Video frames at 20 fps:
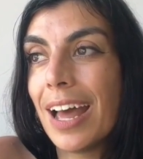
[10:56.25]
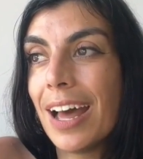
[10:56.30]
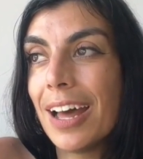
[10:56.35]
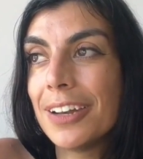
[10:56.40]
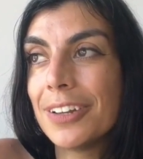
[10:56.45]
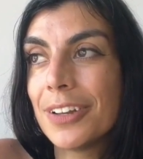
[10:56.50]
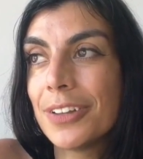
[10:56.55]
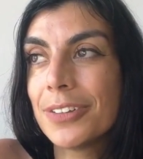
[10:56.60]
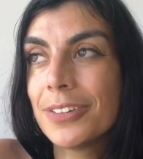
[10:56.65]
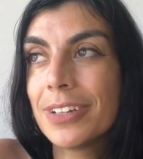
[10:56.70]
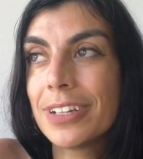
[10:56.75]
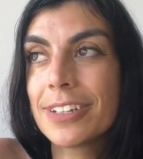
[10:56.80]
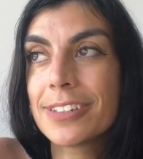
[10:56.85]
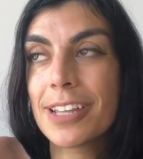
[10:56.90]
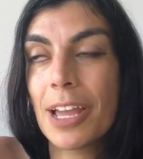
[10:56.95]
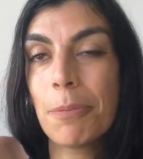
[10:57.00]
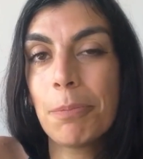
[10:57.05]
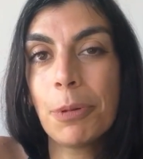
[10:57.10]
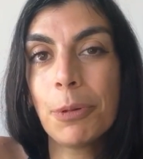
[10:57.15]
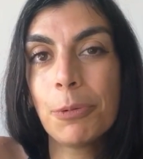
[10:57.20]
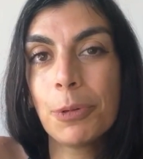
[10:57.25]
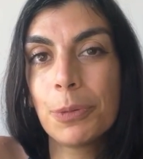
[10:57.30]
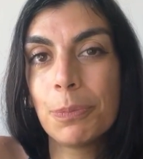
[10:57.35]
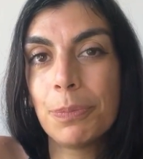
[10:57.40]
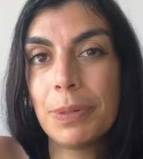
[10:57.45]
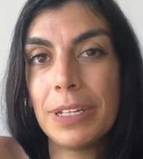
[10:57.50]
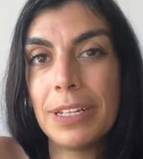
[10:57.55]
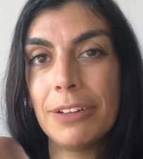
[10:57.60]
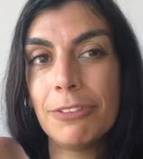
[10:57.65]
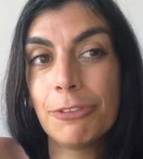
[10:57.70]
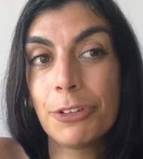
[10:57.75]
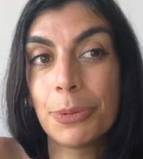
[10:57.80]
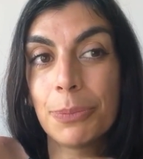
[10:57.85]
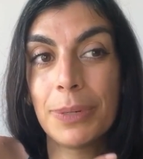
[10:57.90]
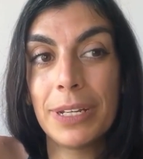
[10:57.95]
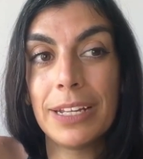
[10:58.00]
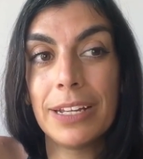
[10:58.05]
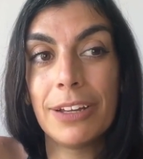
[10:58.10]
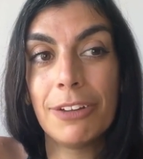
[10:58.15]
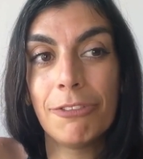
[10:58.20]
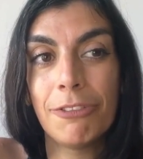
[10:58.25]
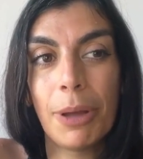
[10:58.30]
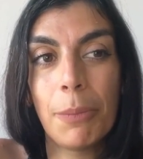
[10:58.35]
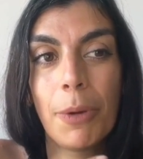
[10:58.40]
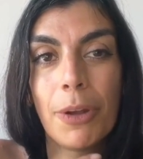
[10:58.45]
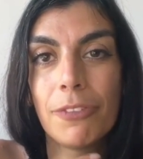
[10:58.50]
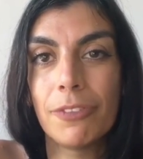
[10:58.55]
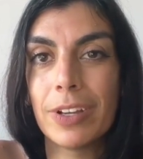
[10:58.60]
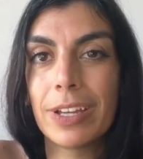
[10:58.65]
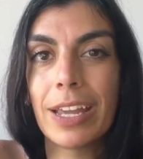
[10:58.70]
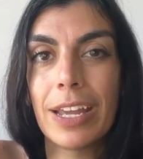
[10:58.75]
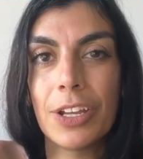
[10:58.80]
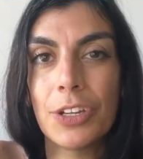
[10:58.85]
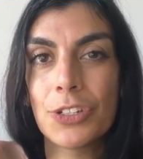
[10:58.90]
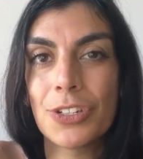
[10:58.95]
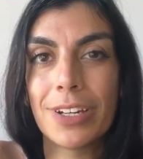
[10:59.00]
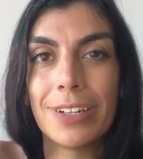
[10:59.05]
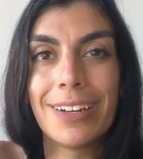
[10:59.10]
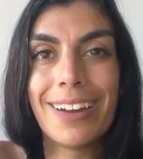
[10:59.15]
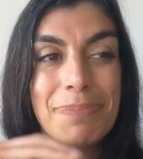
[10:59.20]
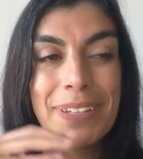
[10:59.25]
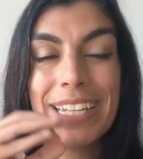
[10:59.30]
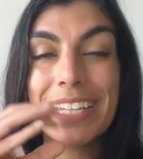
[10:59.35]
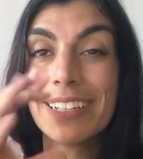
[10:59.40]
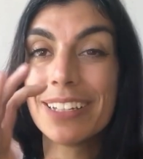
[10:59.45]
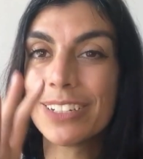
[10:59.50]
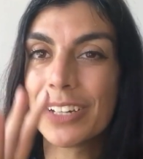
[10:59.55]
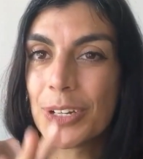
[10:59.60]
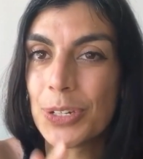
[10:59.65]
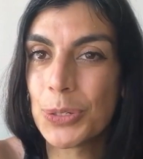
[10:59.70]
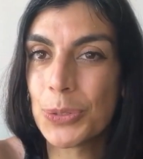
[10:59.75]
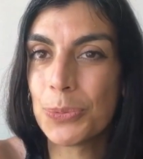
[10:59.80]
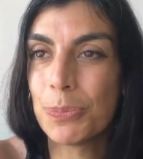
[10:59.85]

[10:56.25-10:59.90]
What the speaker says: Another example would be for me if I'm on vacation, being in a new